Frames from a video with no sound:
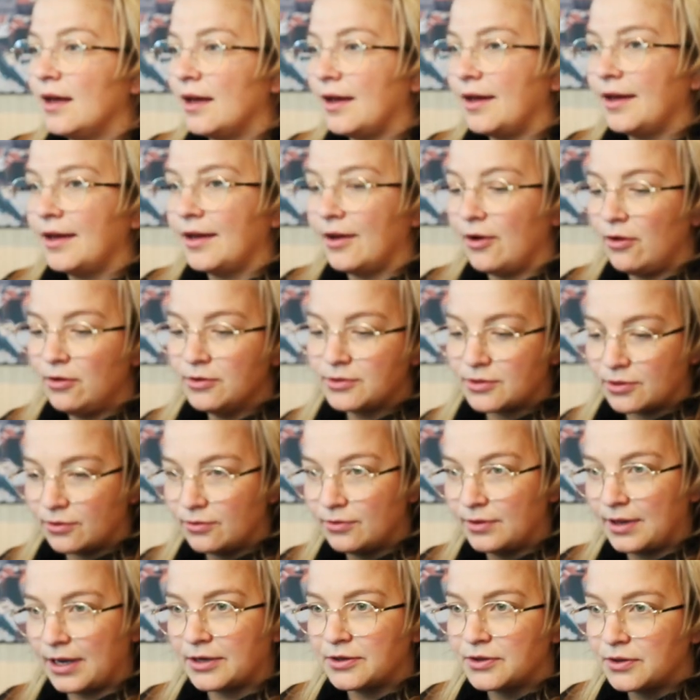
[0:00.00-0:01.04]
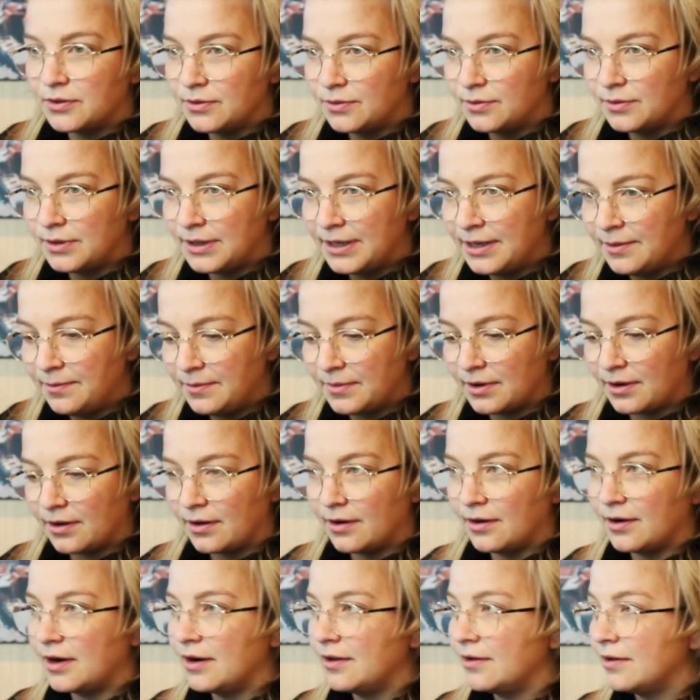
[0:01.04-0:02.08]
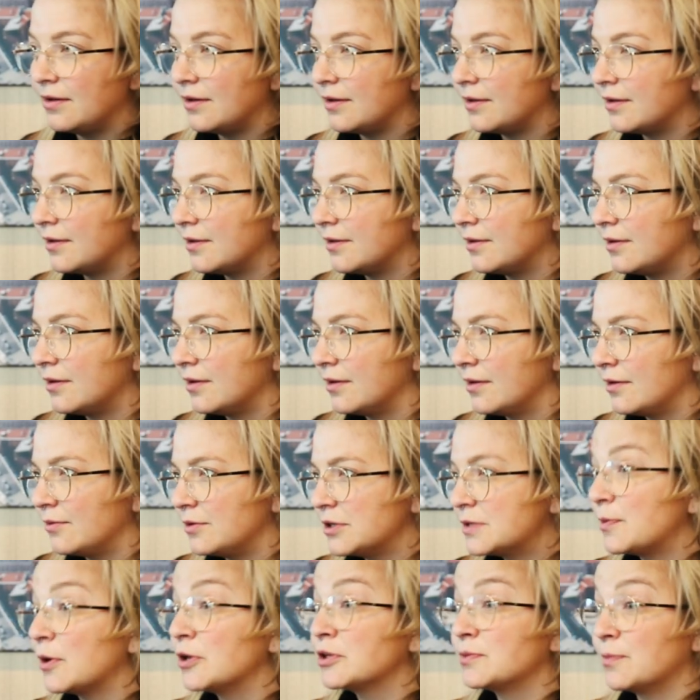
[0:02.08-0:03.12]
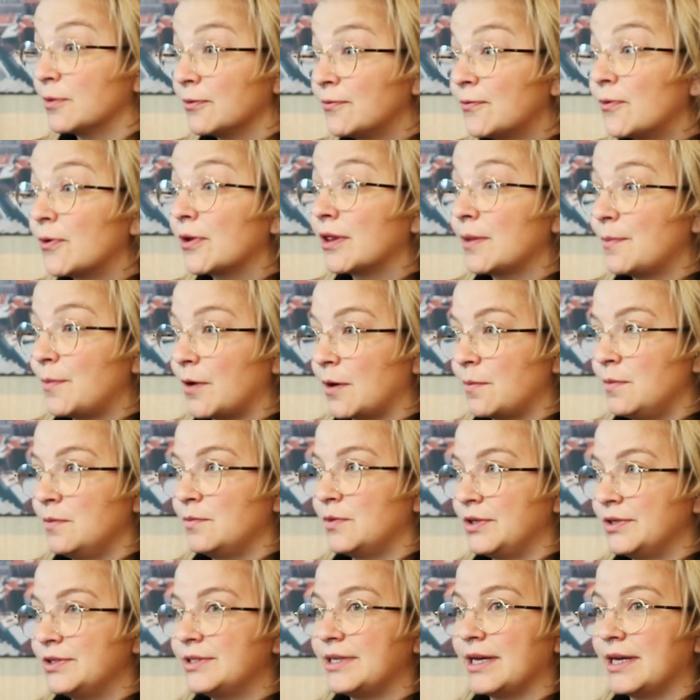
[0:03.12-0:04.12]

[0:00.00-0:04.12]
Uh, also, that you, Lim, are uh, uh, responsible for the apartment when you